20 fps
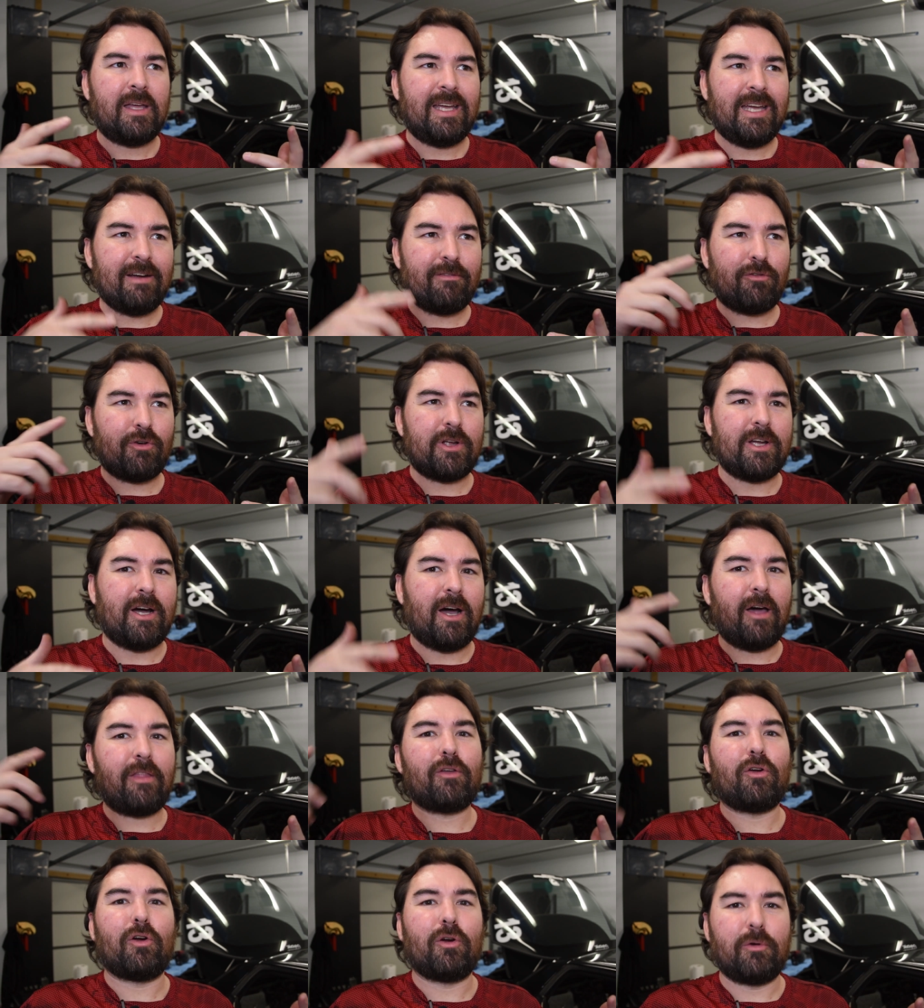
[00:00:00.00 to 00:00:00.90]
every
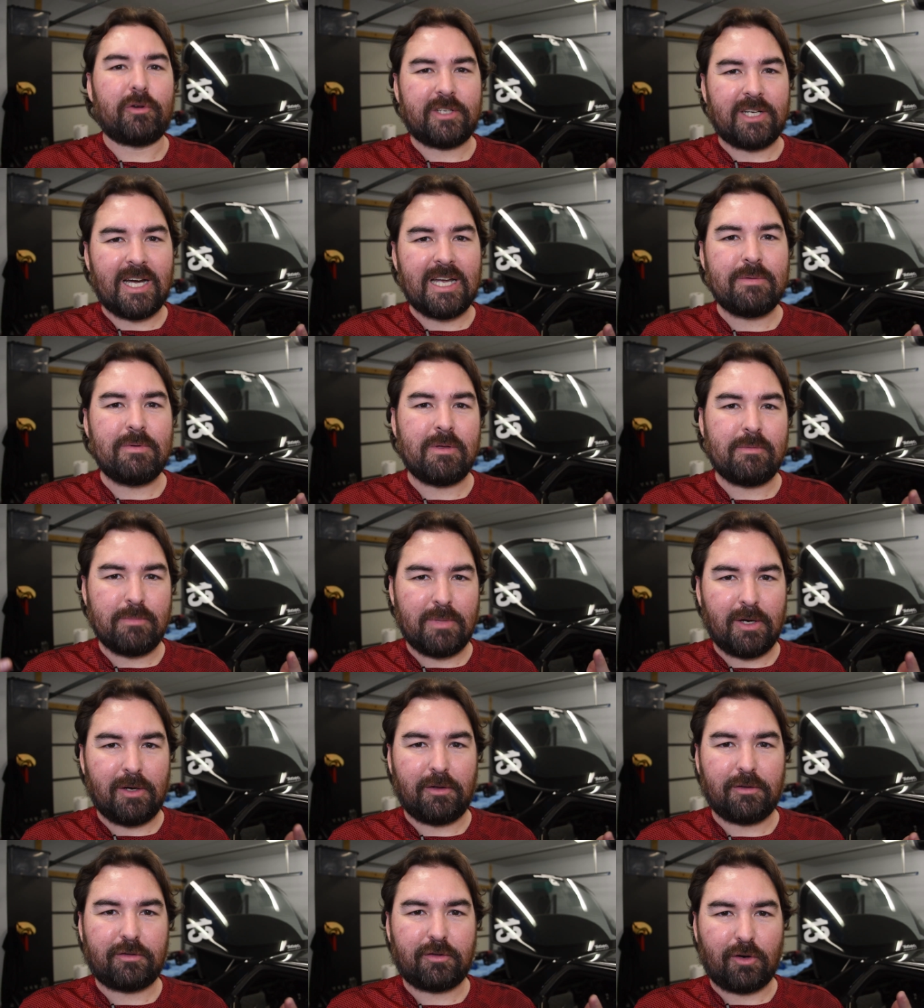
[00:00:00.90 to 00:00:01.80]
other timing
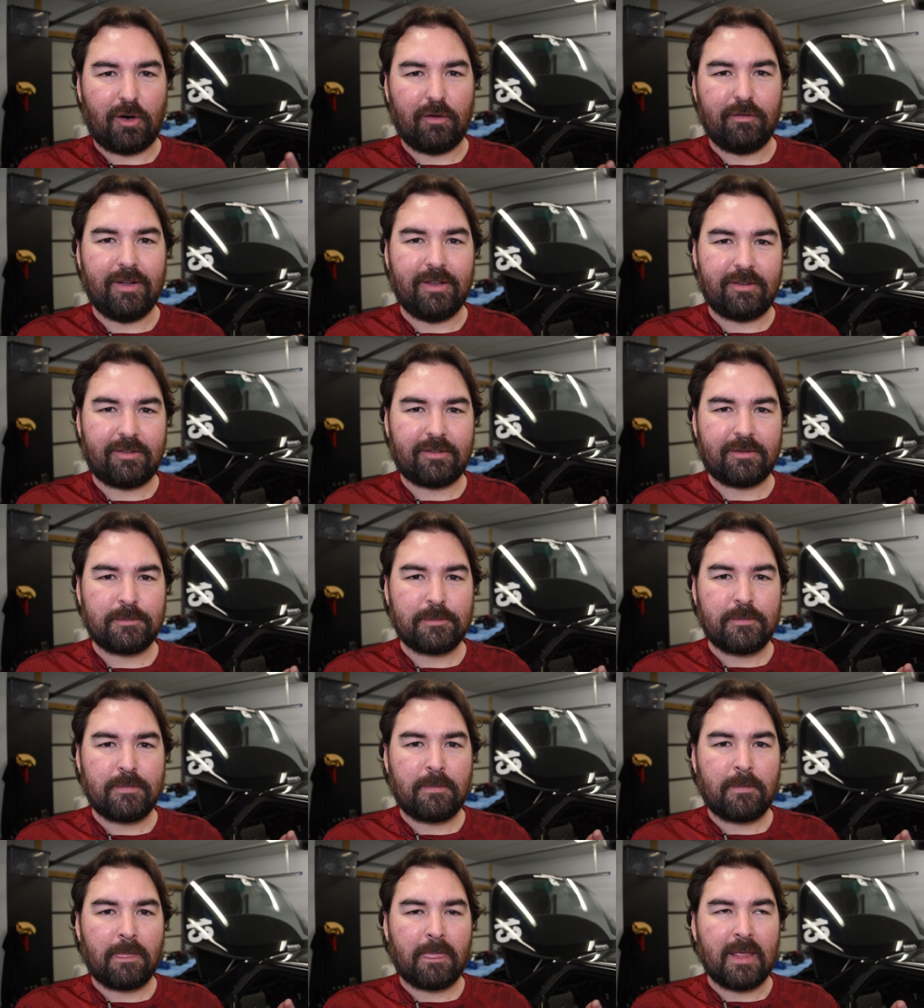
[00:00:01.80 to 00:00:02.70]
belt service
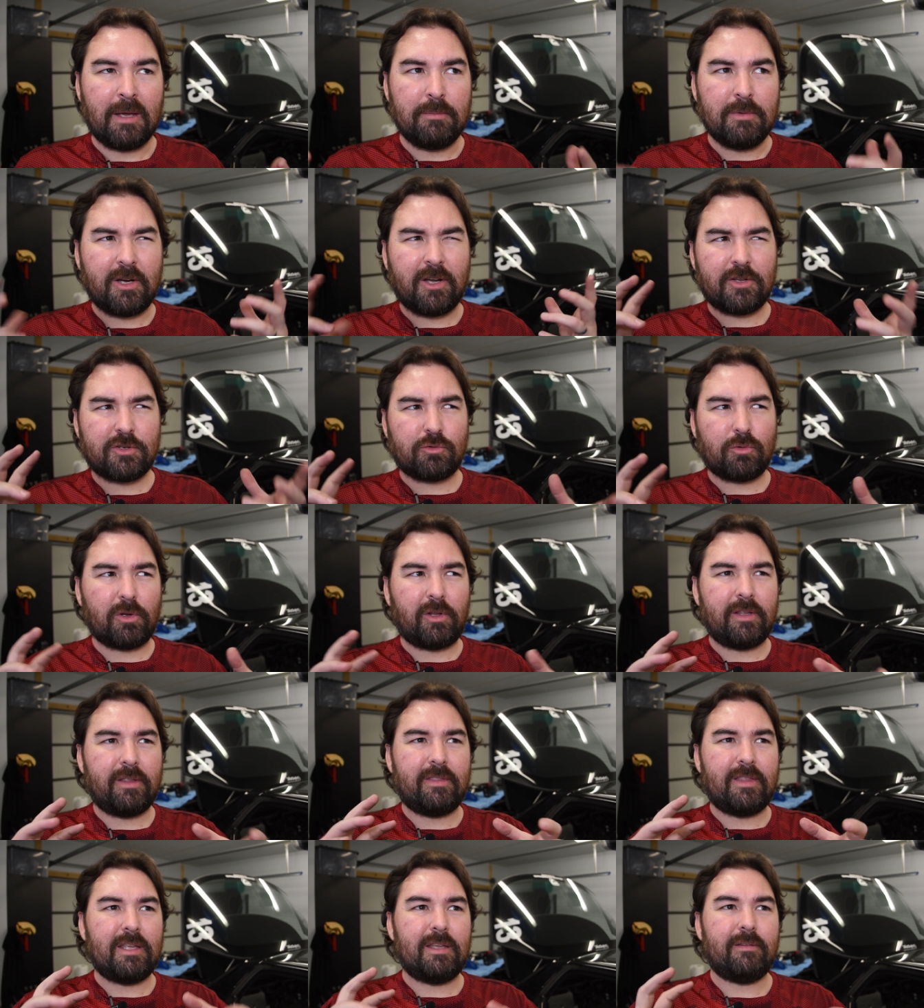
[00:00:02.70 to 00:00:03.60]
because
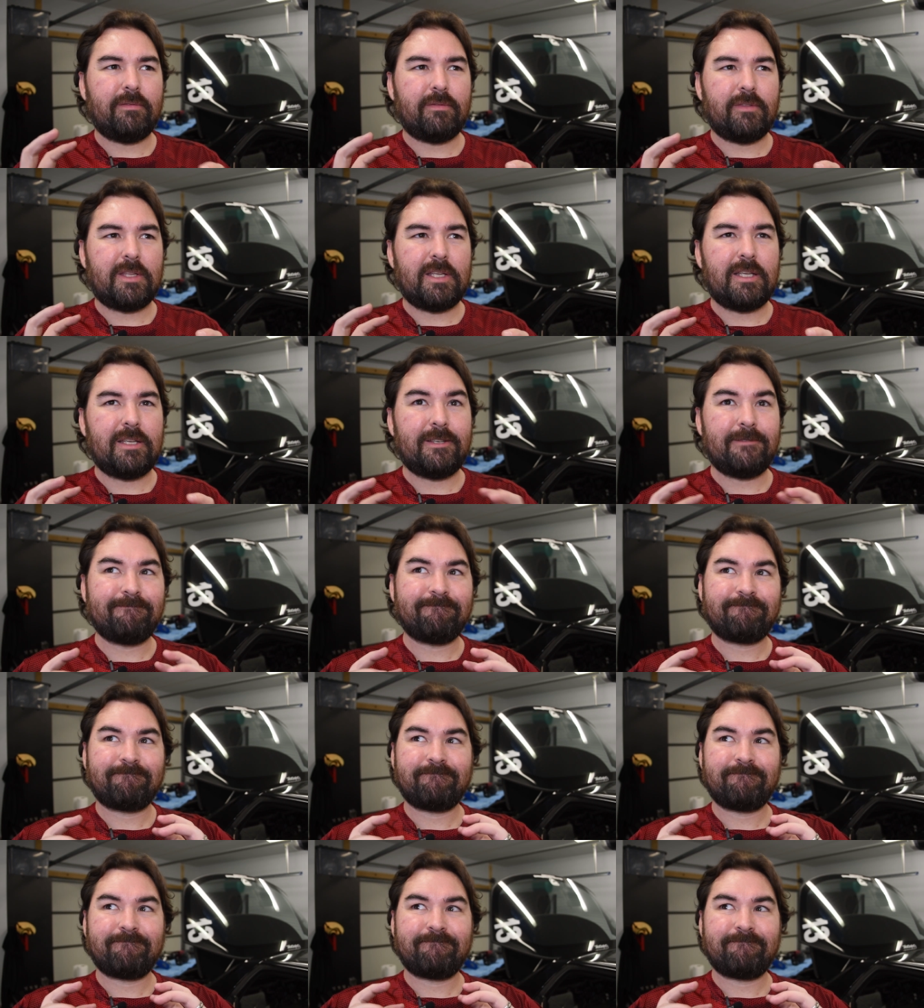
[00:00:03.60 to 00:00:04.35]
really the the